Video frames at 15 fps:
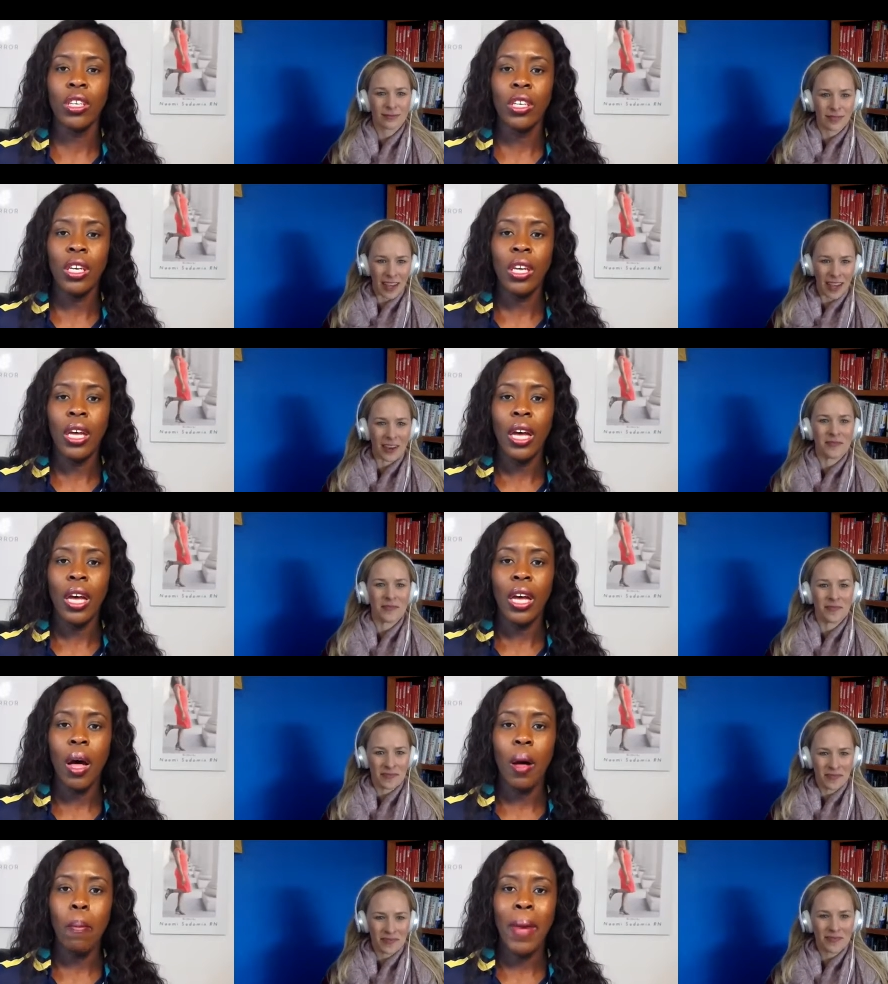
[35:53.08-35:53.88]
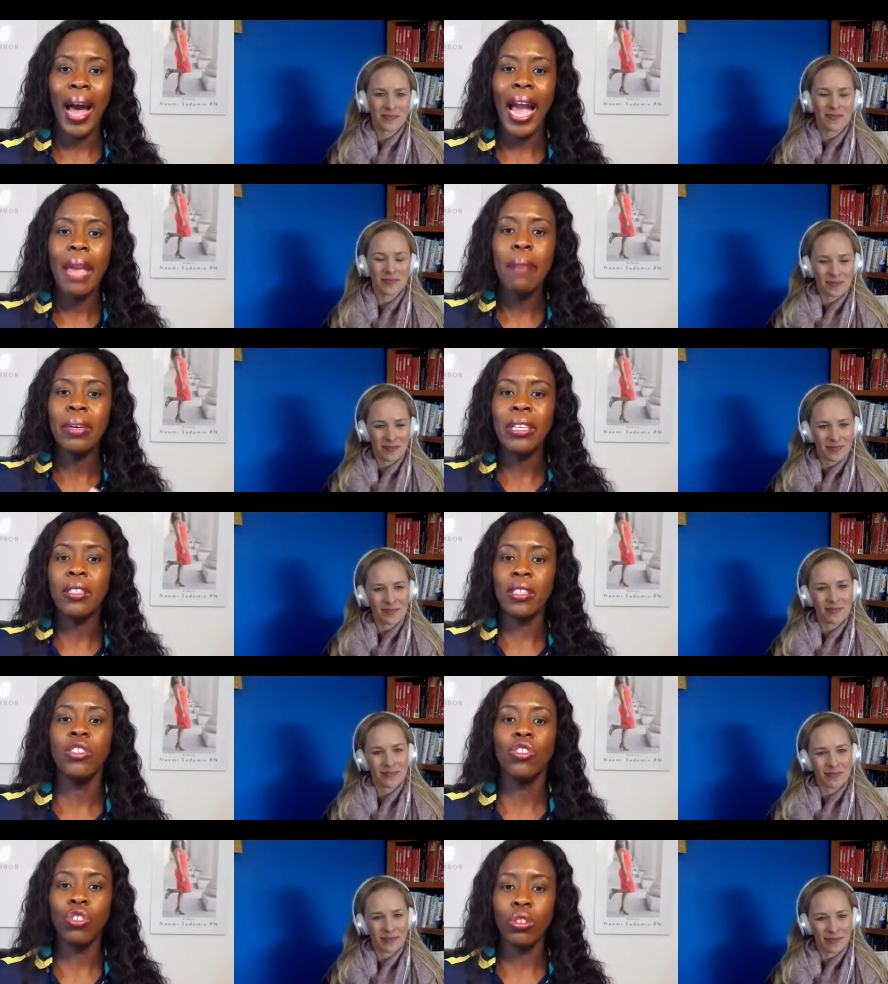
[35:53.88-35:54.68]
Speaker 1: Yeah. I'm a
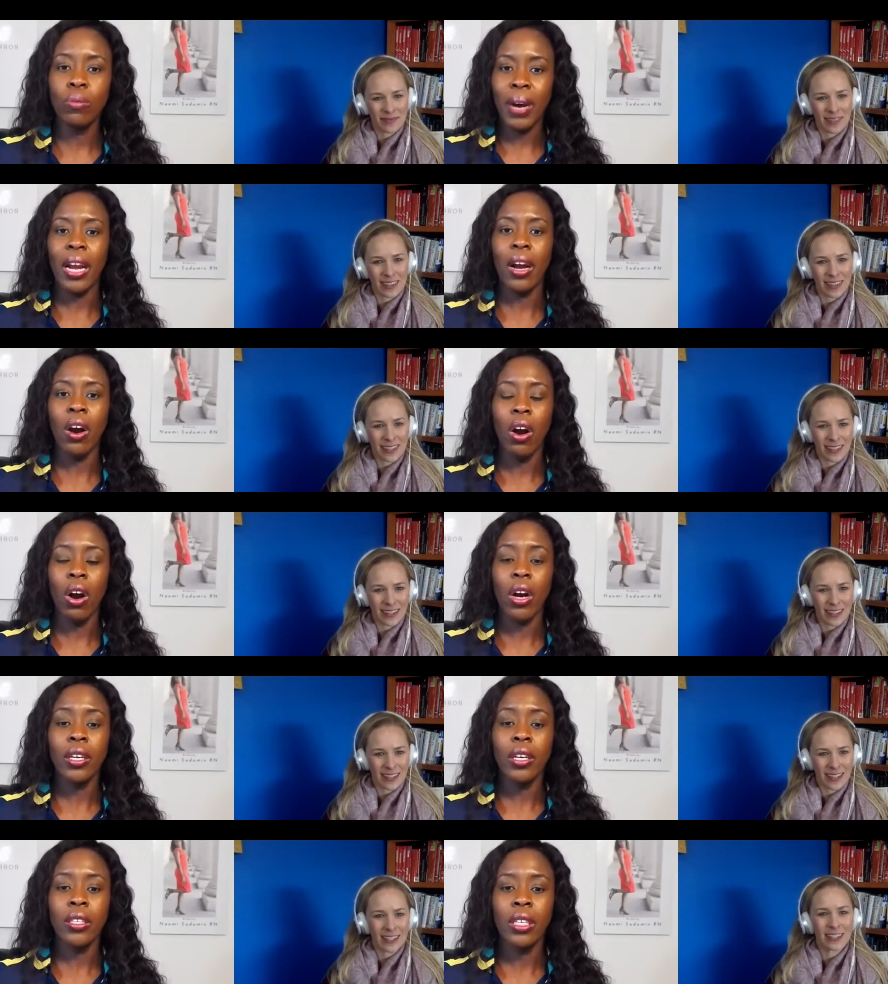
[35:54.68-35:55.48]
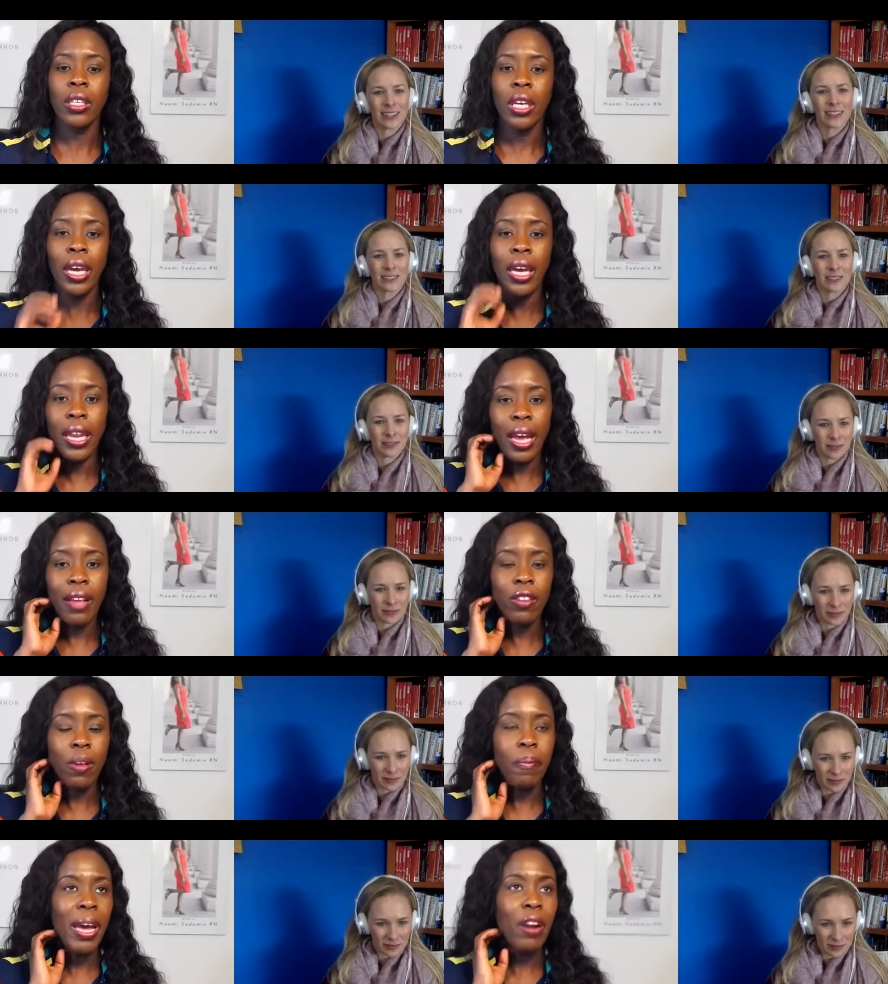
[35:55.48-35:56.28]
teacher by heart. And as
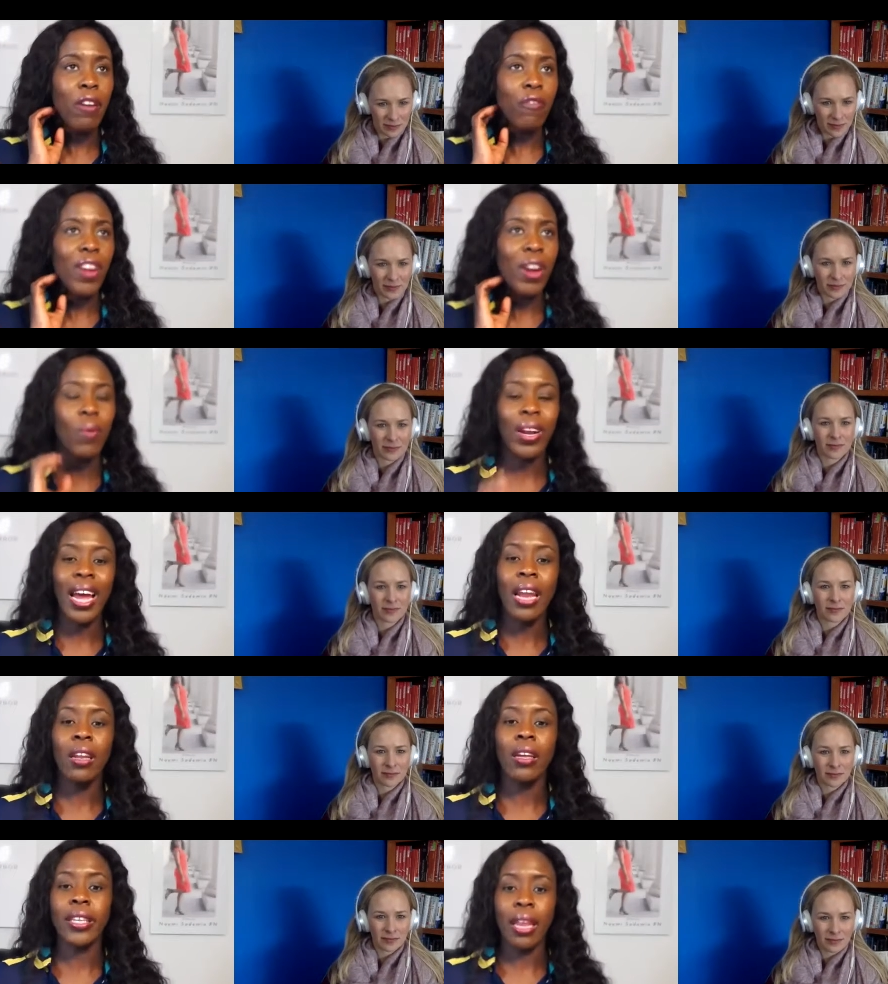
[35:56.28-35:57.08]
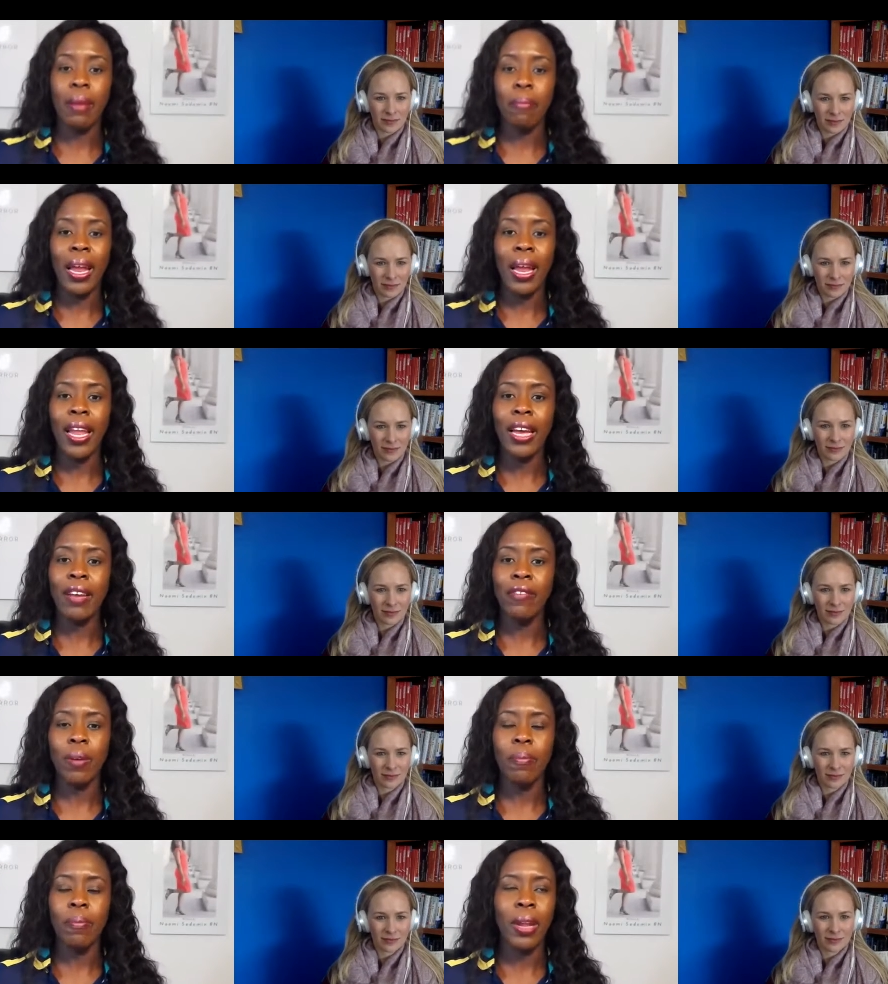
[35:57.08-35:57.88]
a matter of fact, when I looked at my life,
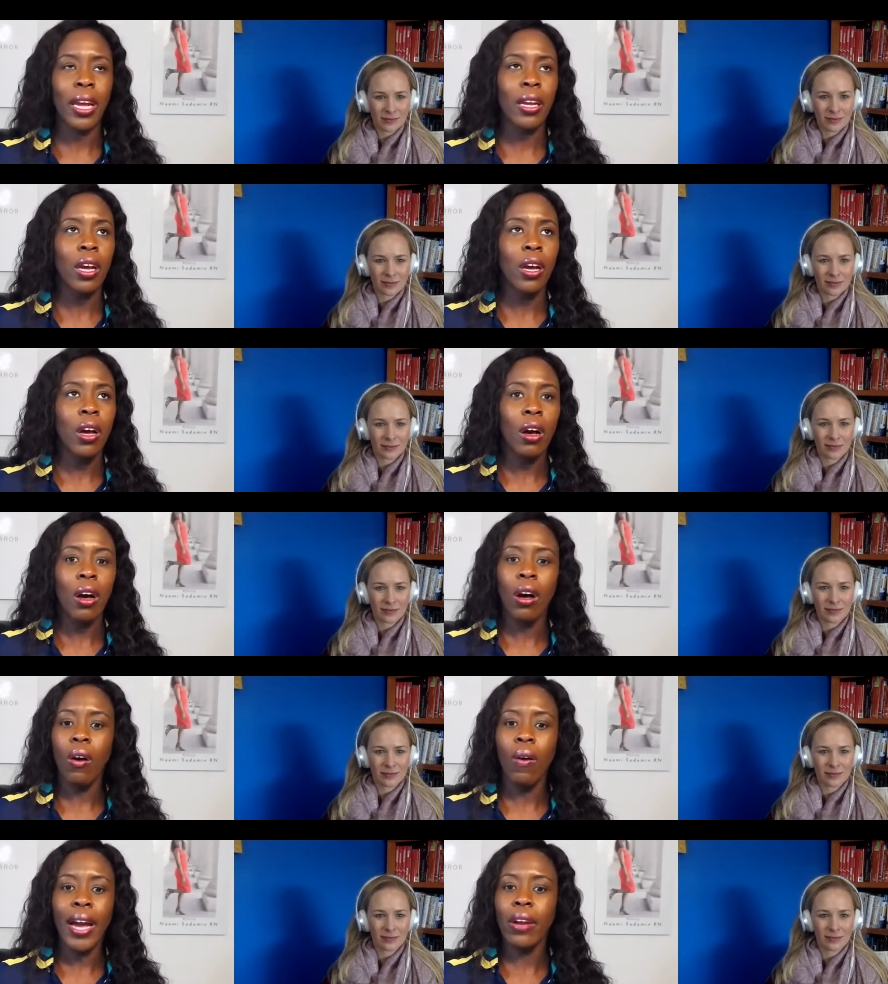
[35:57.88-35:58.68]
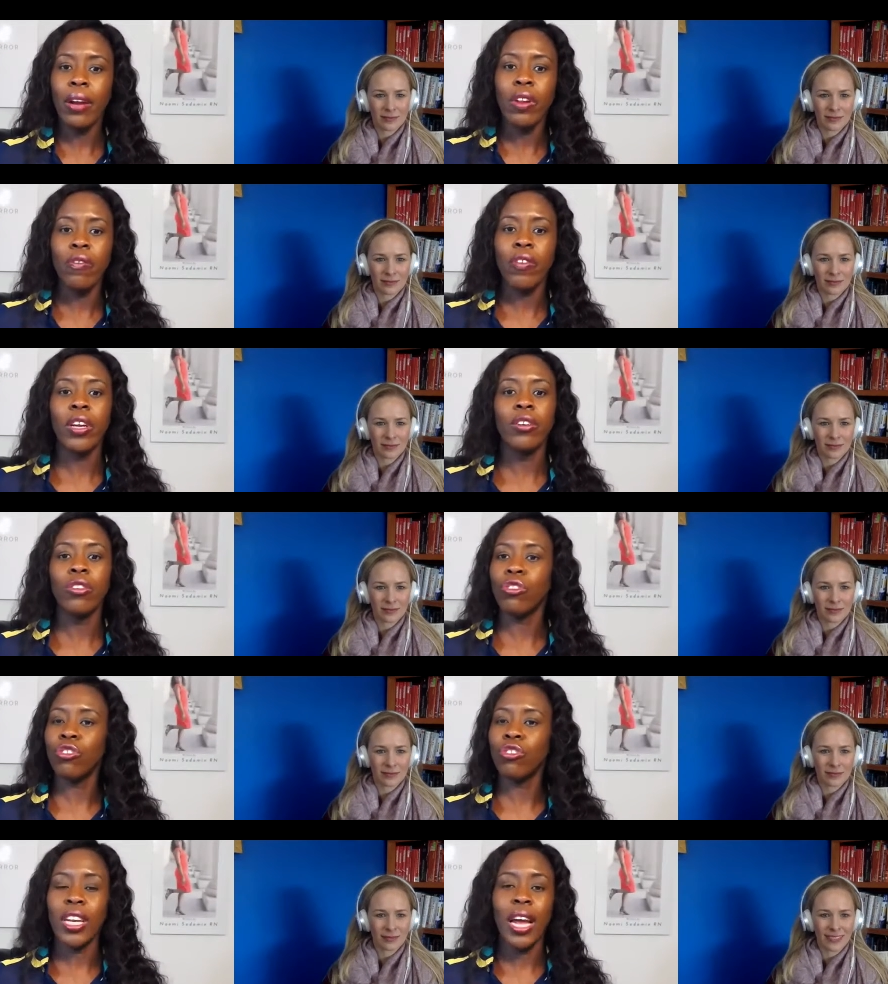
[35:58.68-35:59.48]
I'm like, oh, I don't even
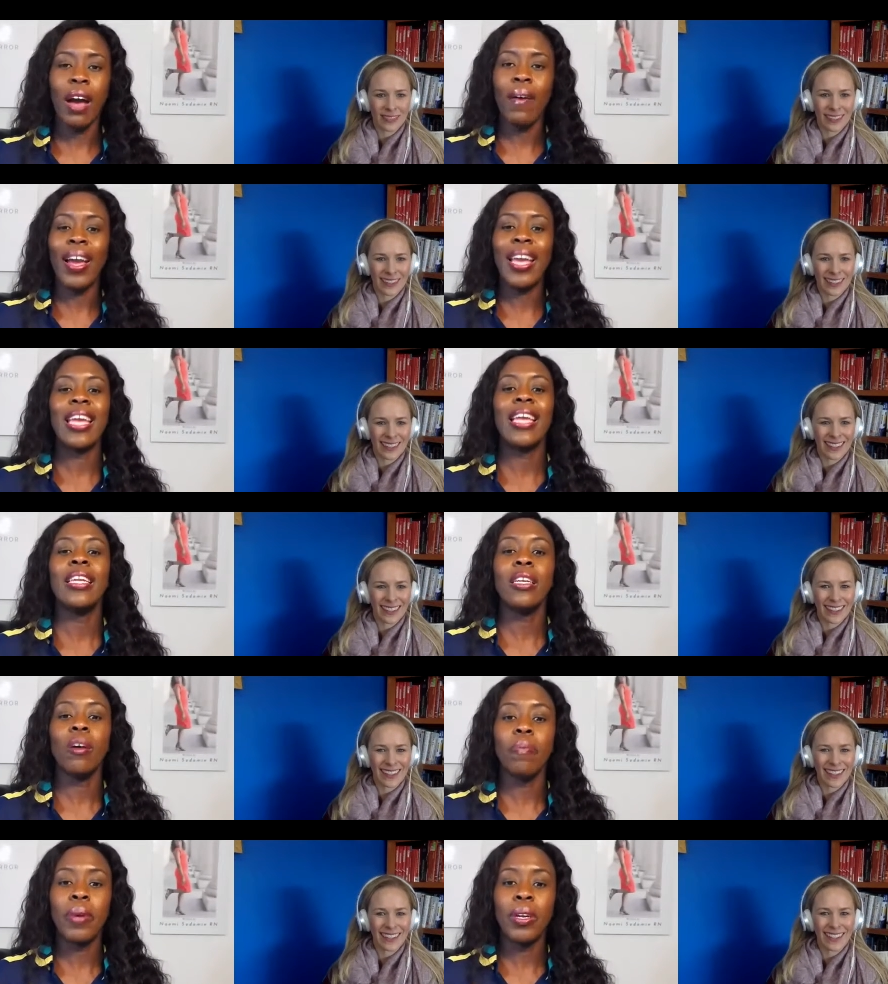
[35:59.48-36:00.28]
understand how I ended up in